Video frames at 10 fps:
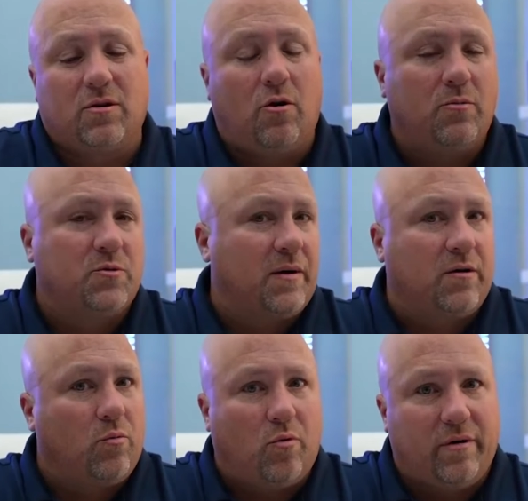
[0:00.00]
the home
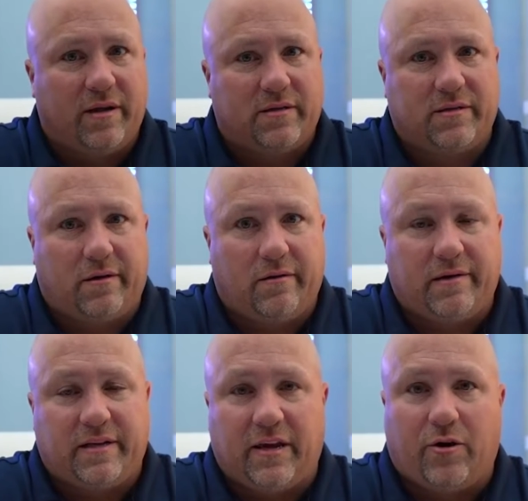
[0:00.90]
inspector won't
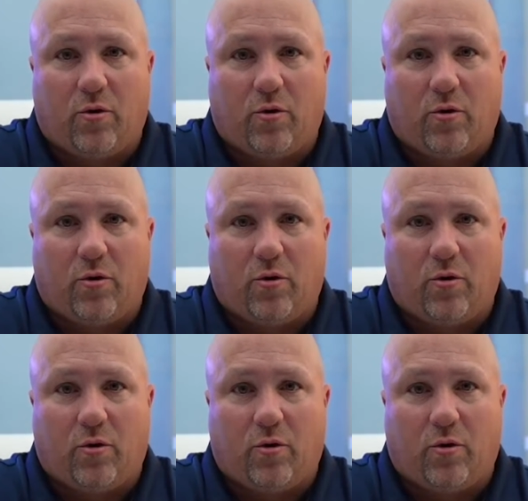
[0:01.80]
necessarily take